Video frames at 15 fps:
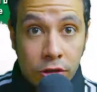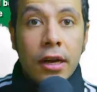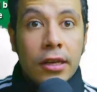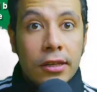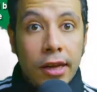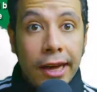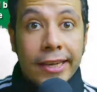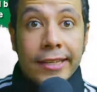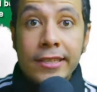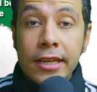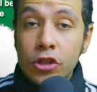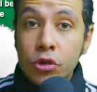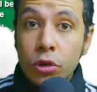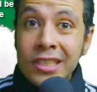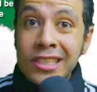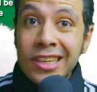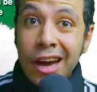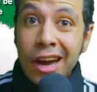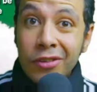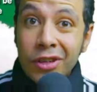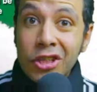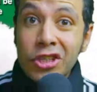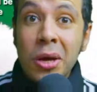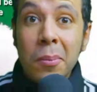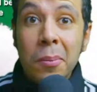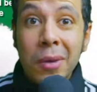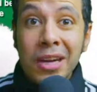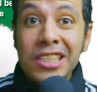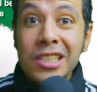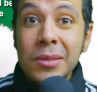like the insurance coverage
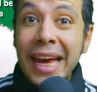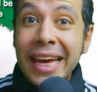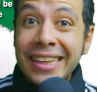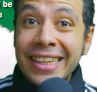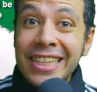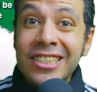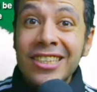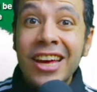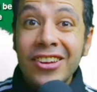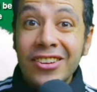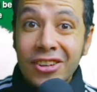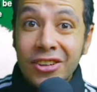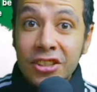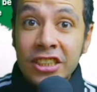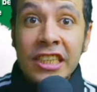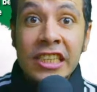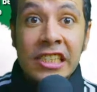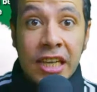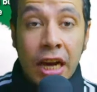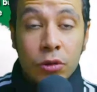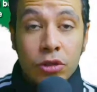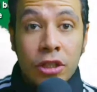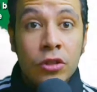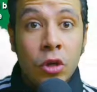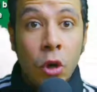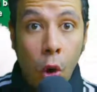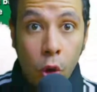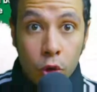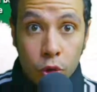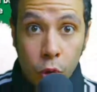must be at least 30,000
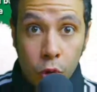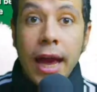euros.